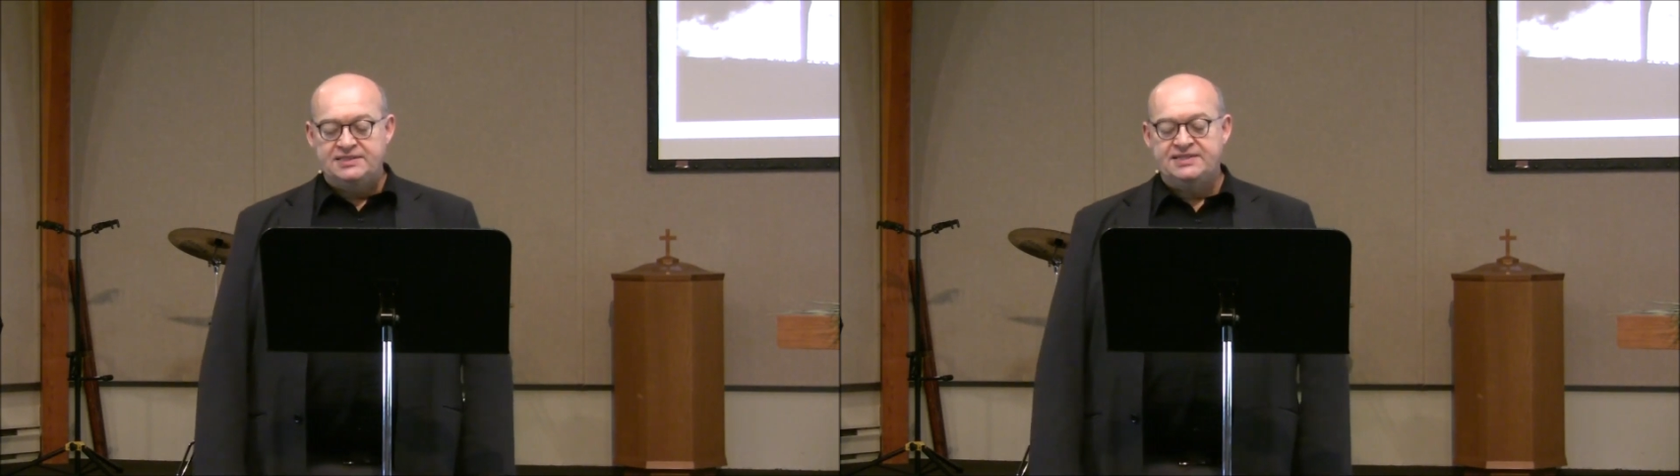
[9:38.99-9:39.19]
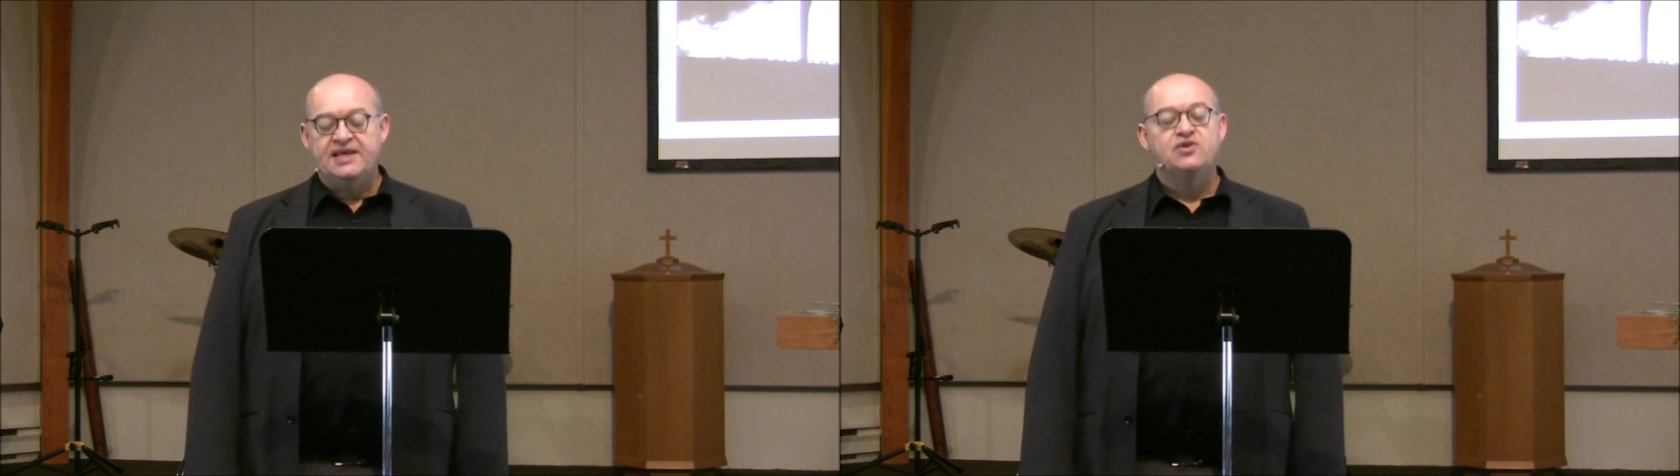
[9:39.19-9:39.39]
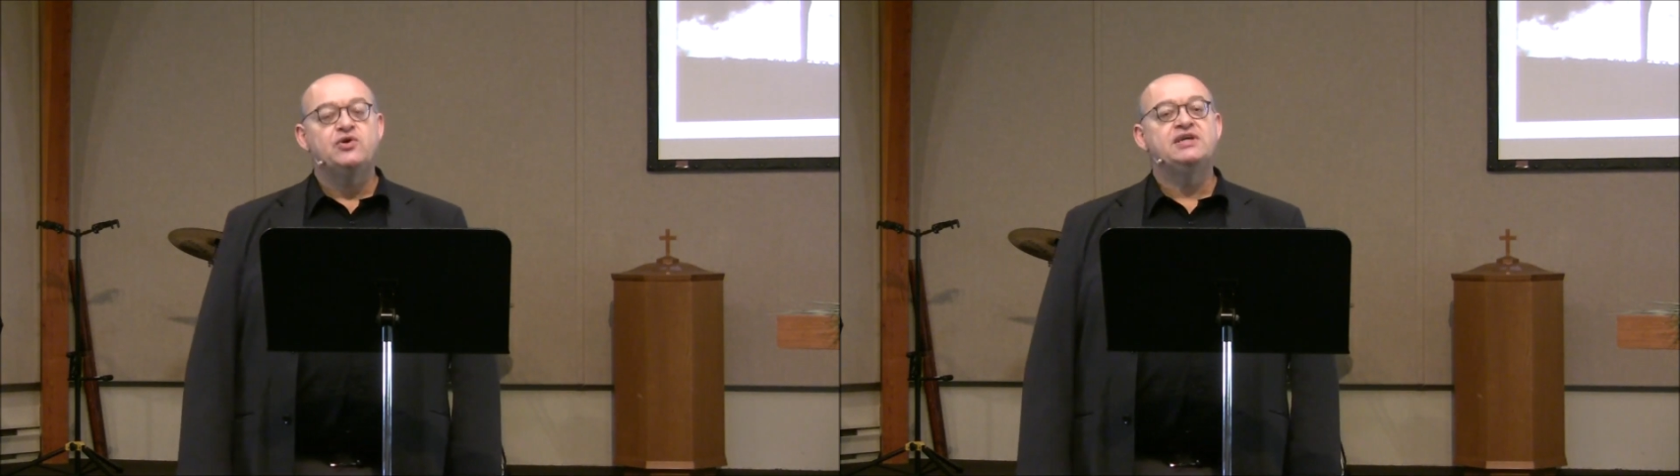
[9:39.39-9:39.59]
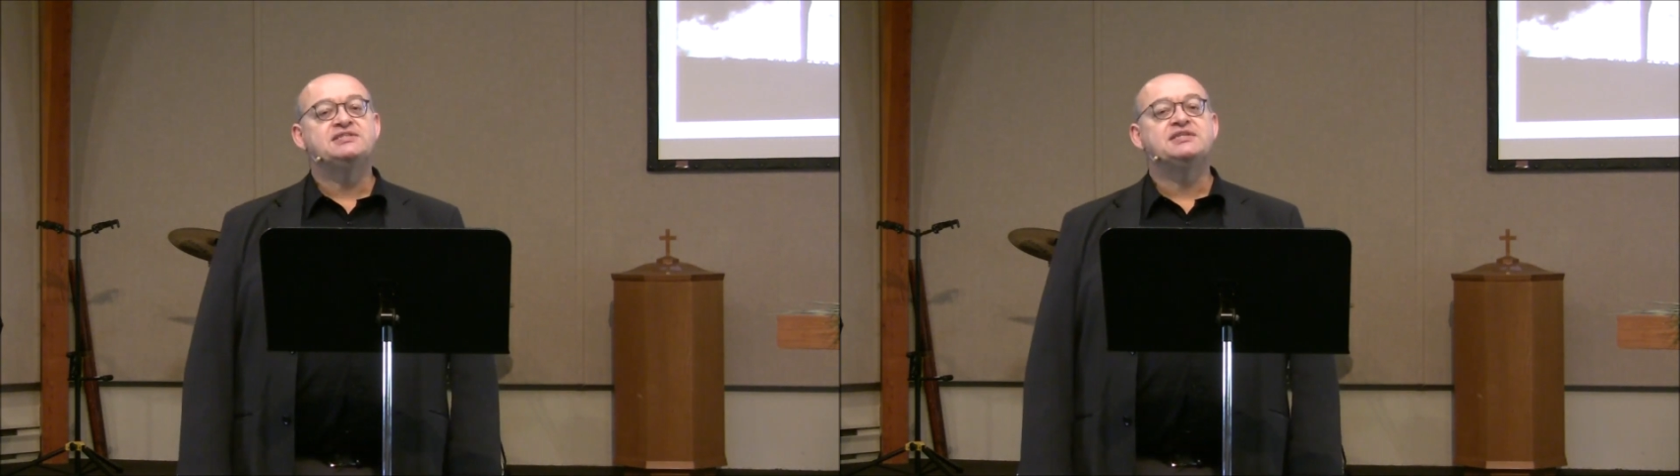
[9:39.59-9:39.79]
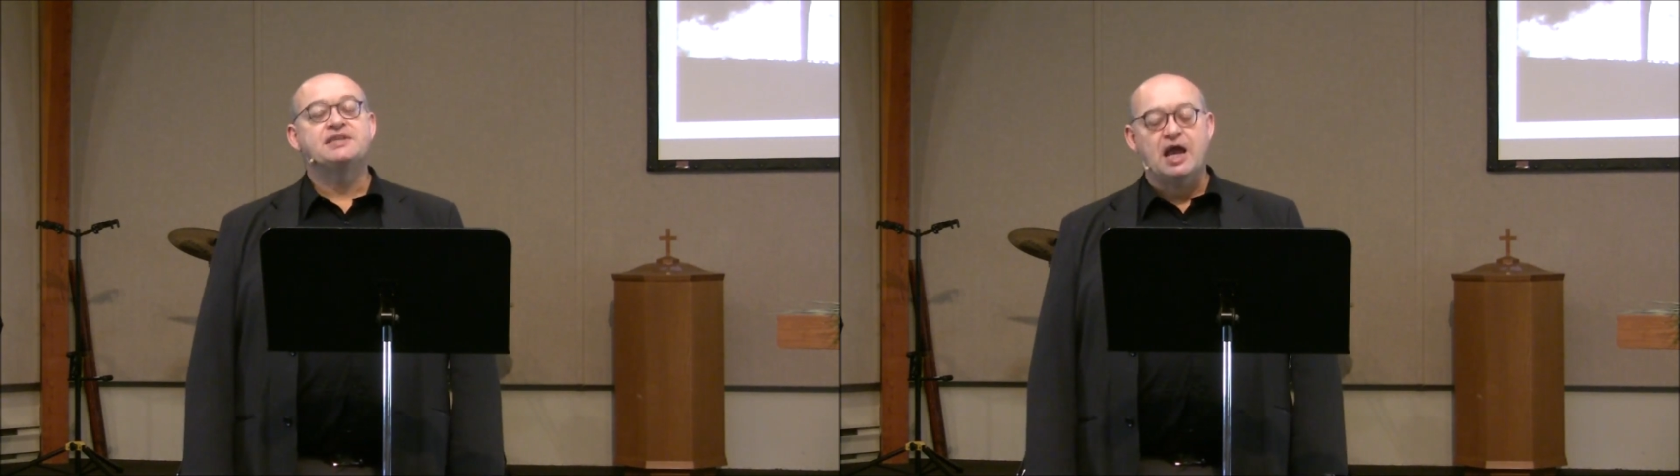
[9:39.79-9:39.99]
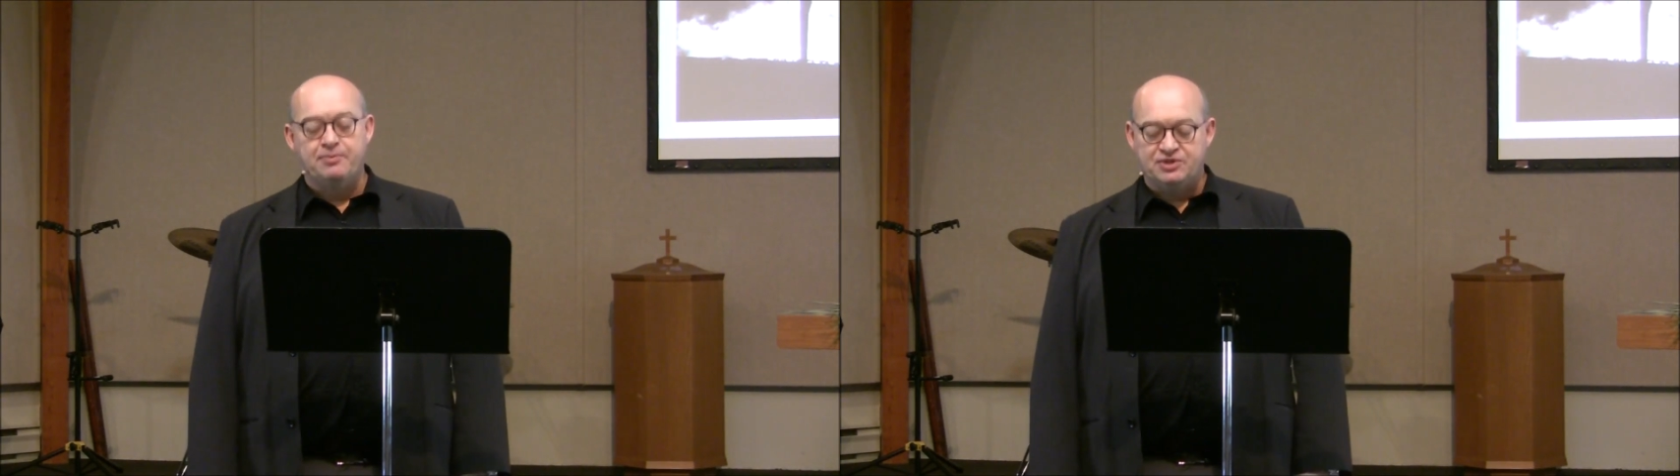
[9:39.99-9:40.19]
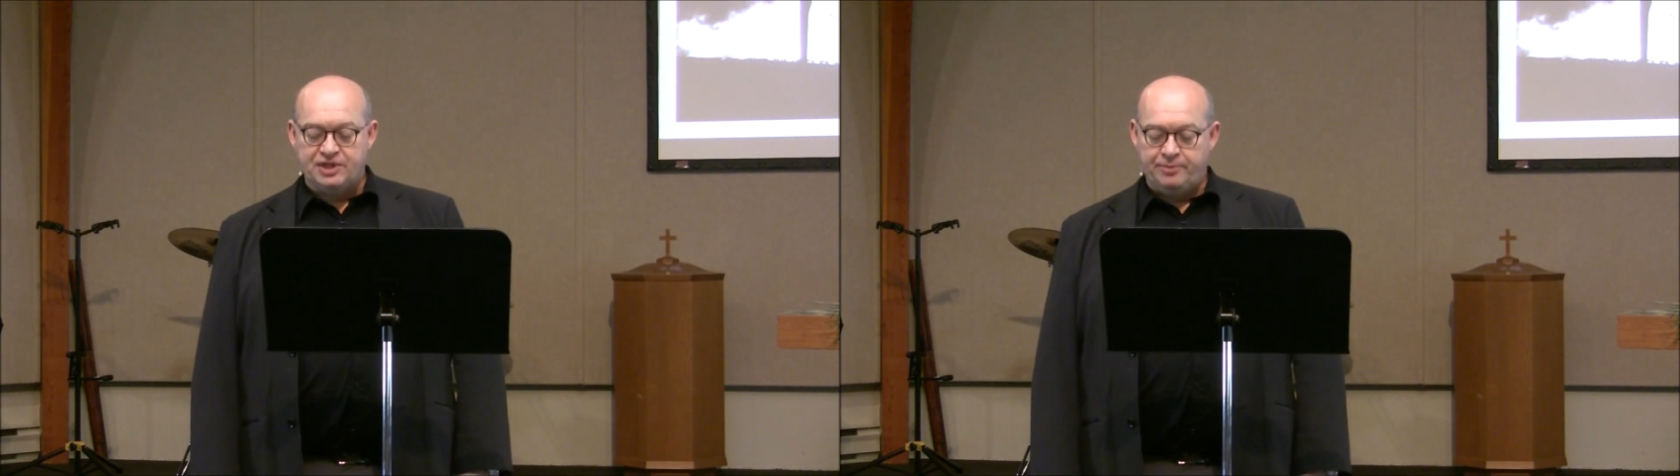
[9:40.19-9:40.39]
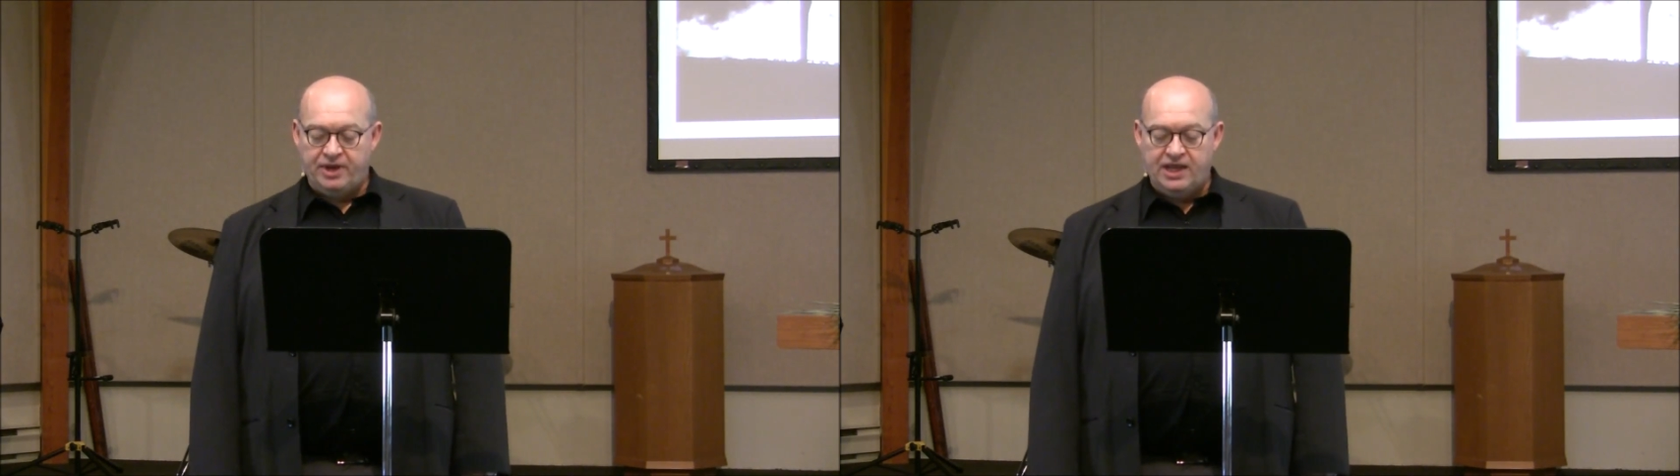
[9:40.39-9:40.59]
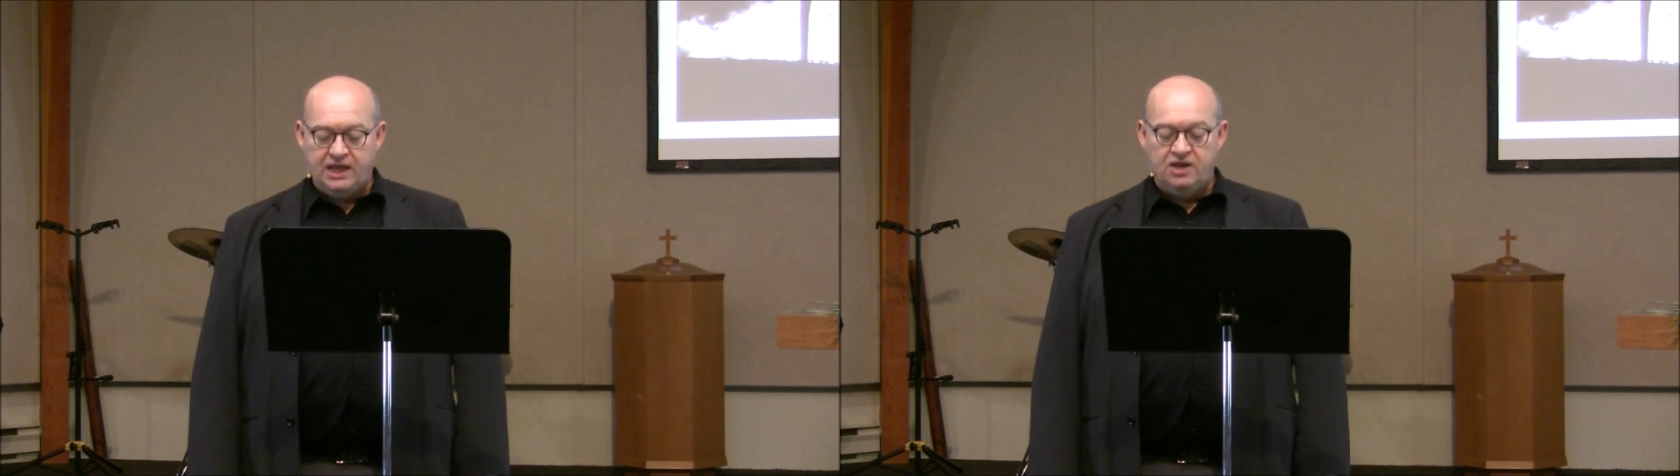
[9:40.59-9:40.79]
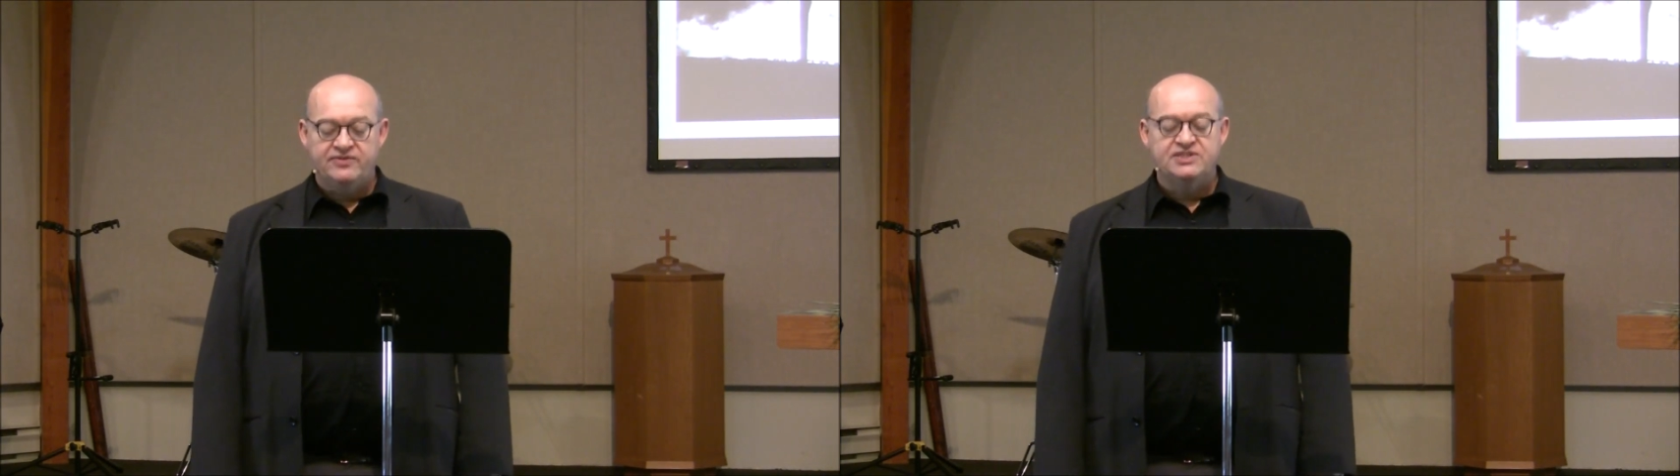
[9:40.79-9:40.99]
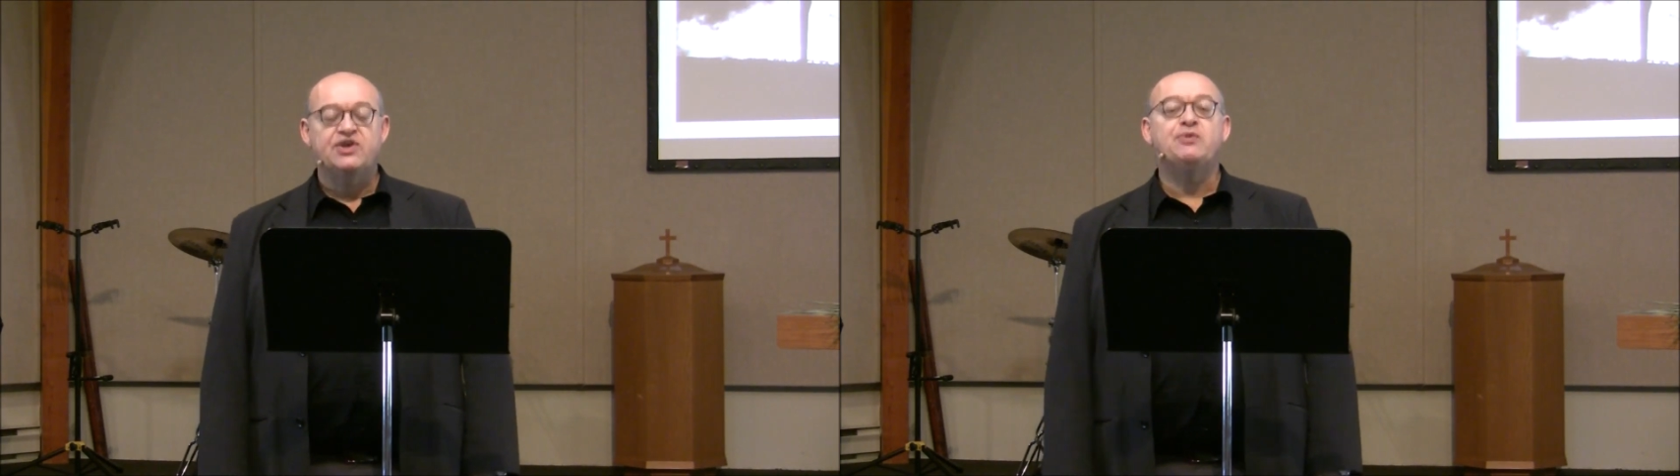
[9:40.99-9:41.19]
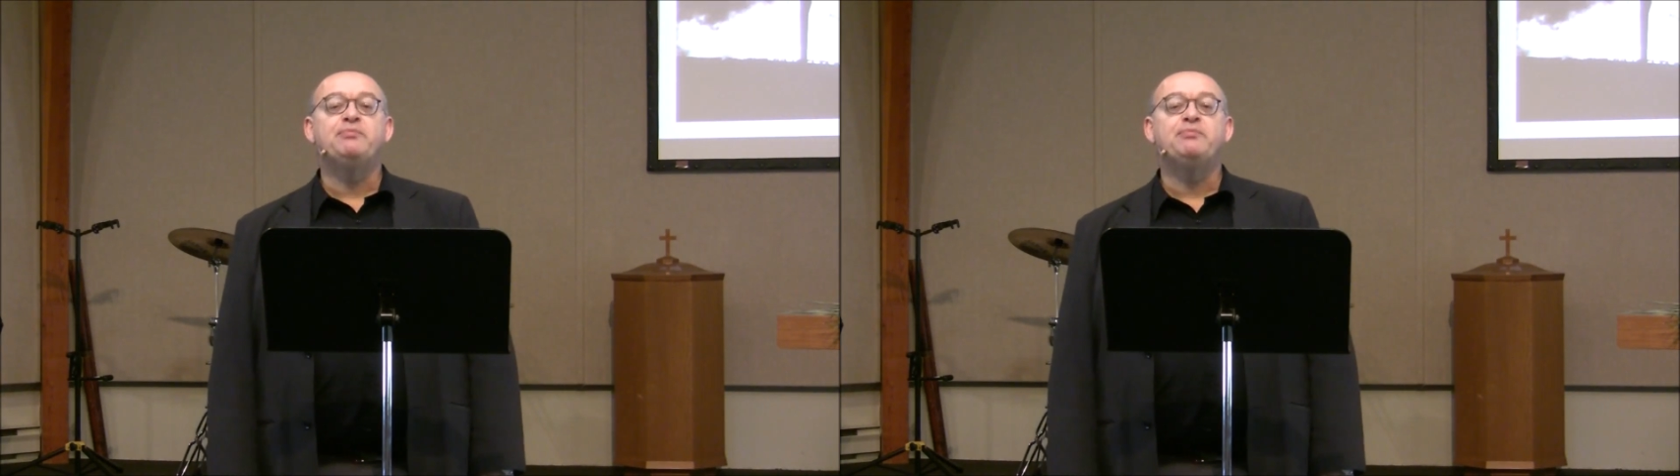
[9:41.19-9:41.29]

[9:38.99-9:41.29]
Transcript: said to his disciples at the beginning of his